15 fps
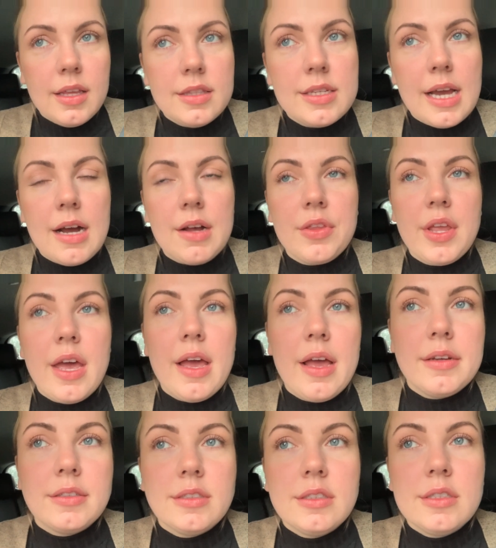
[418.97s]
down there
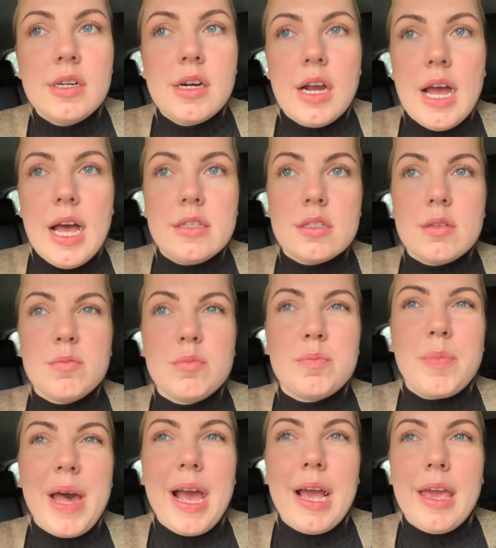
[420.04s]
and some
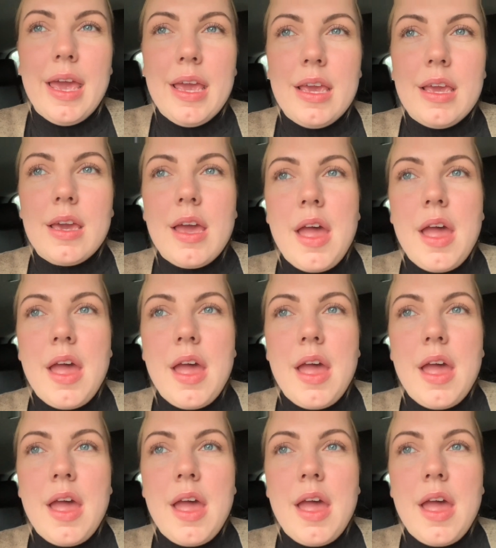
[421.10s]
backache.